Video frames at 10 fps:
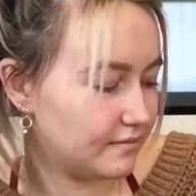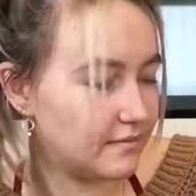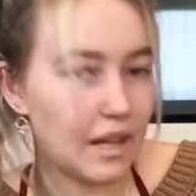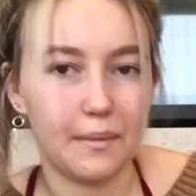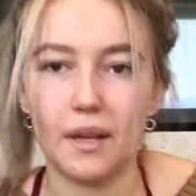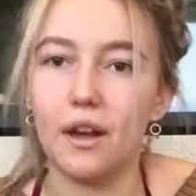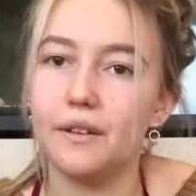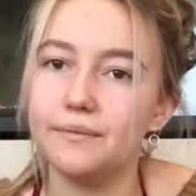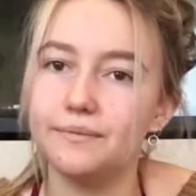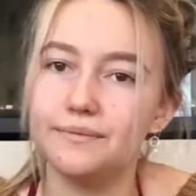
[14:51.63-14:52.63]
There we go.
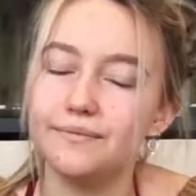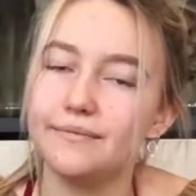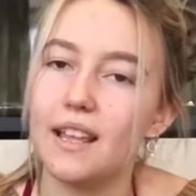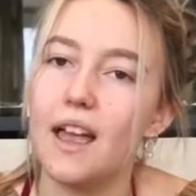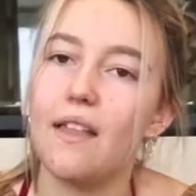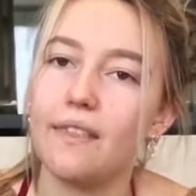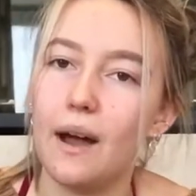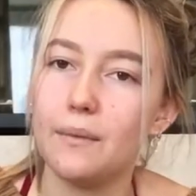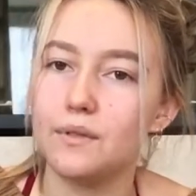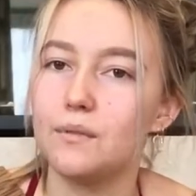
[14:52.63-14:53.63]

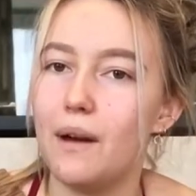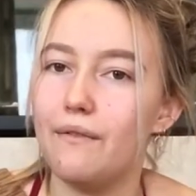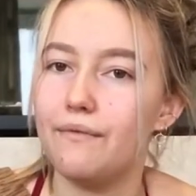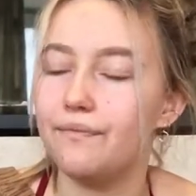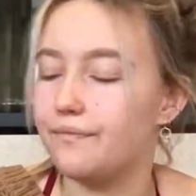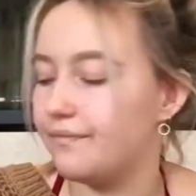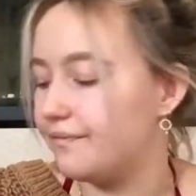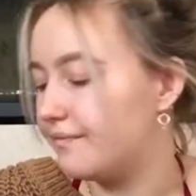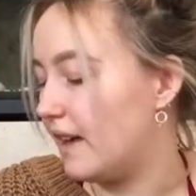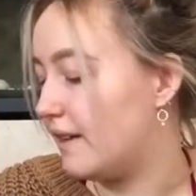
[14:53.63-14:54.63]
That was all my
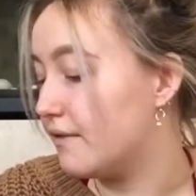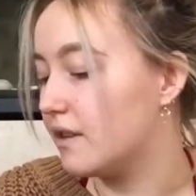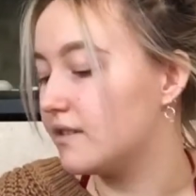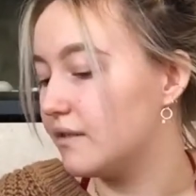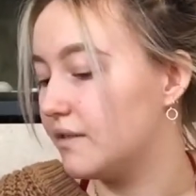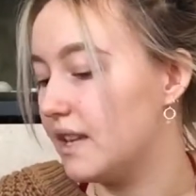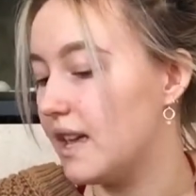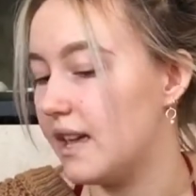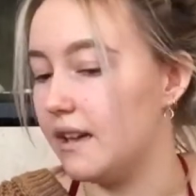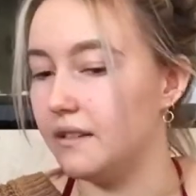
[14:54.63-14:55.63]
favourites of the
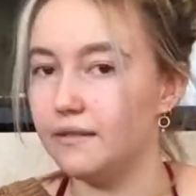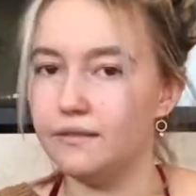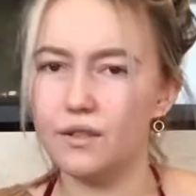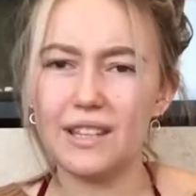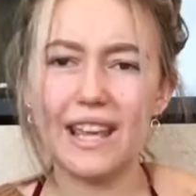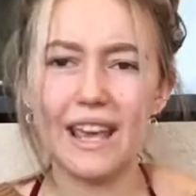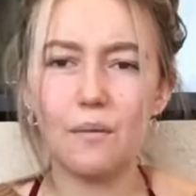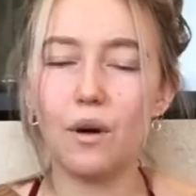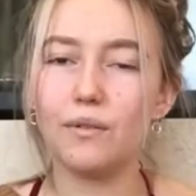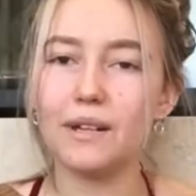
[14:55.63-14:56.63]
year. Not the year.
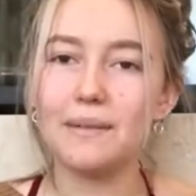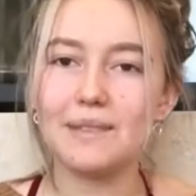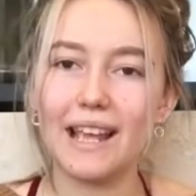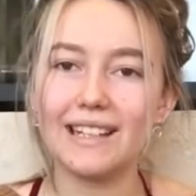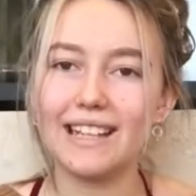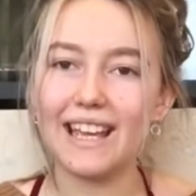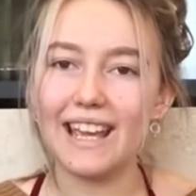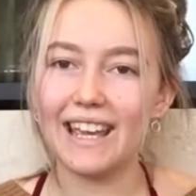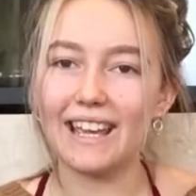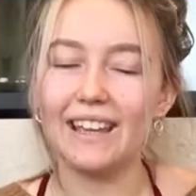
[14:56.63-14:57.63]
Why do I keep saying the
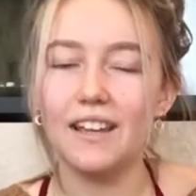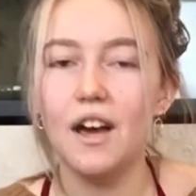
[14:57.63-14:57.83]
year?